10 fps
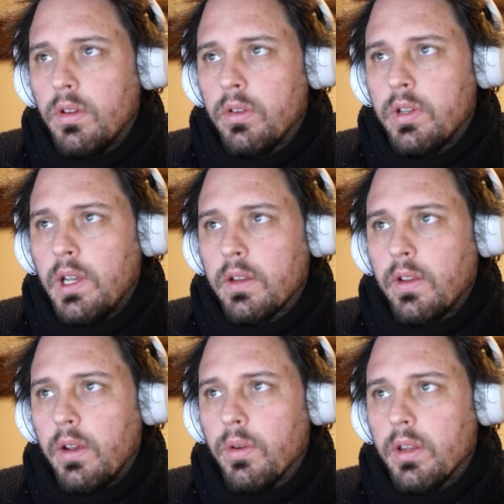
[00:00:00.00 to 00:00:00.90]
or
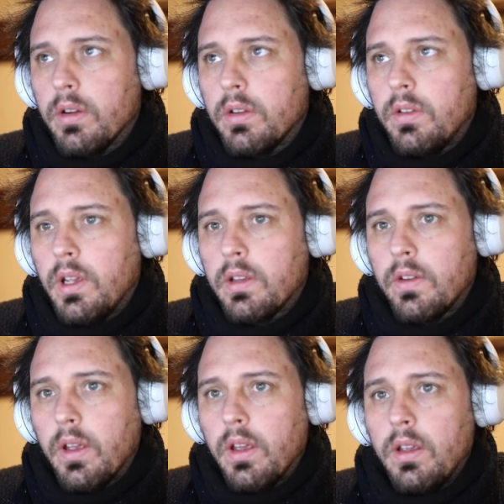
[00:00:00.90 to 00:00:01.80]
TXA rather.
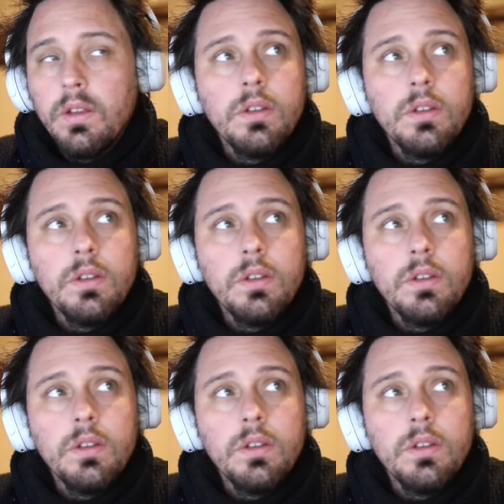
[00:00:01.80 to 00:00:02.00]
TXA